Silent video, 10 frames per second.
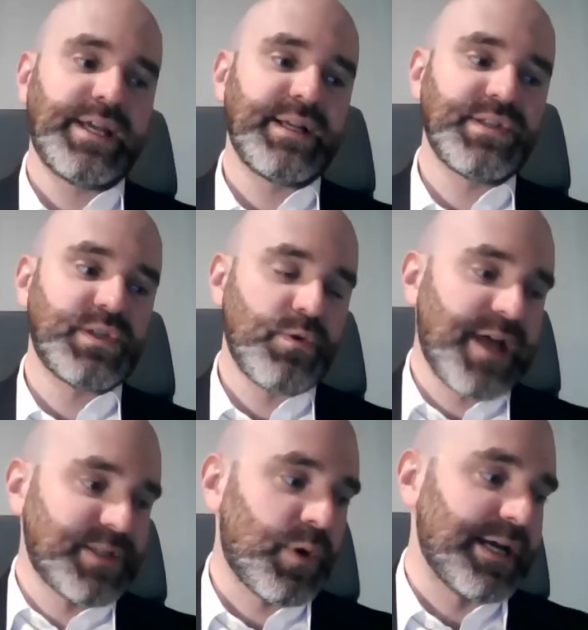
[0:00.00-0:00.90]
And so
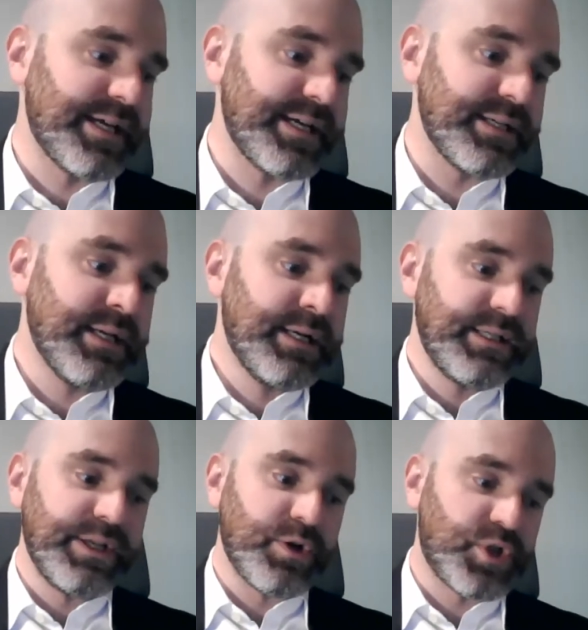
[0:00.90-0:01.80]
that's why they,
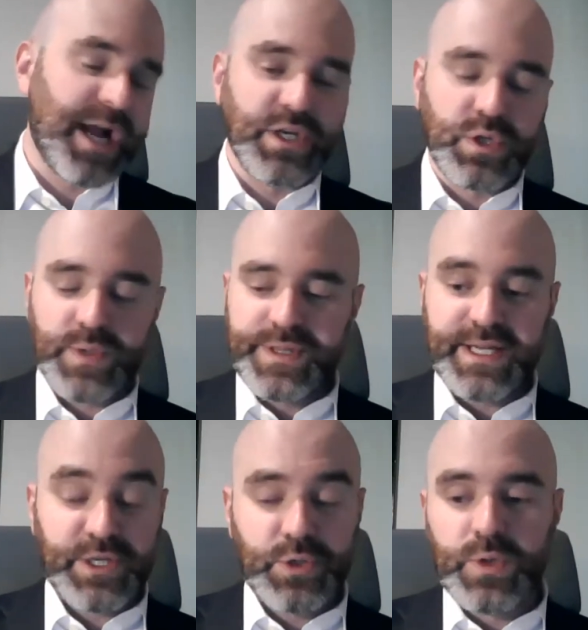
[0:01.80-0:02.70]
try to do what they
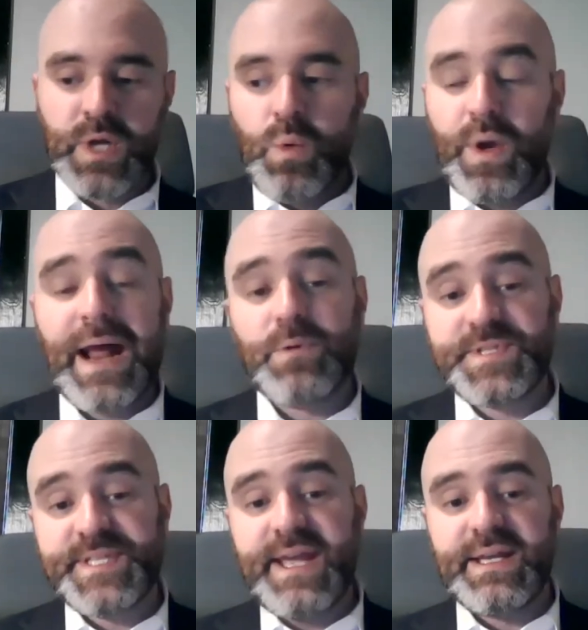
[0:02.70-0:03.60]
do. What I will
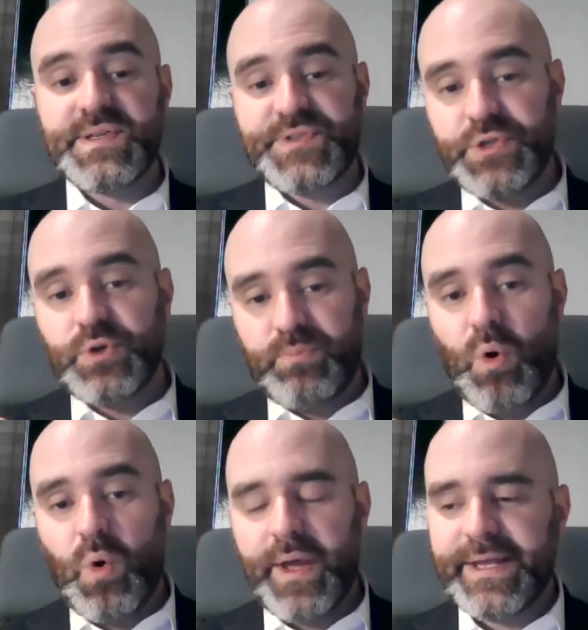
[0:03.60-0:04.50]
say is, to your
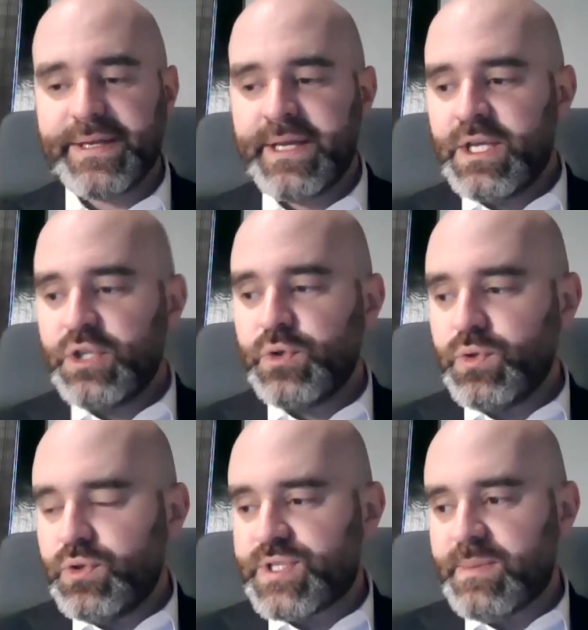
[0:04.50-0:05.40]
point,
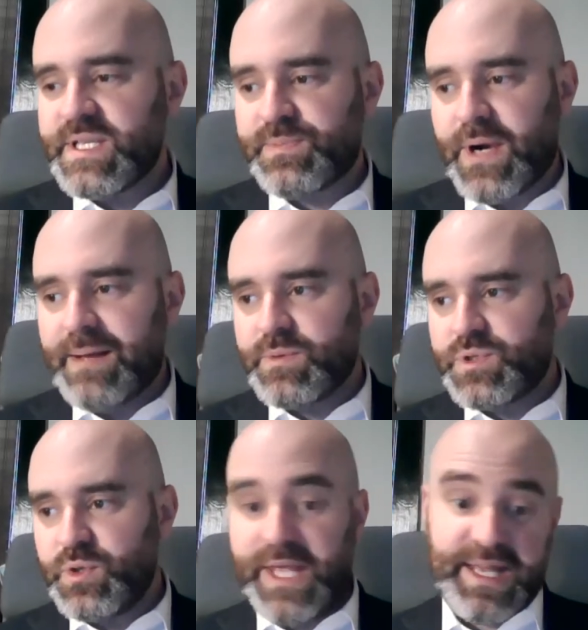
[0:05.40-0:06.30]
some of these problems
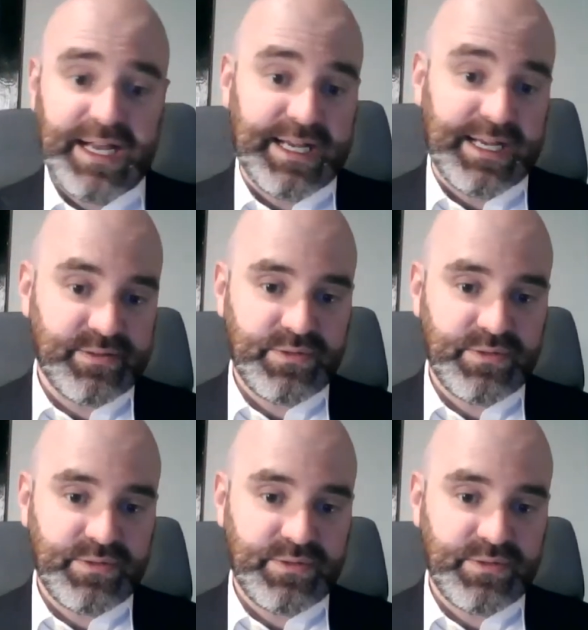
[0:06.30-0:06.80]
you can't hide.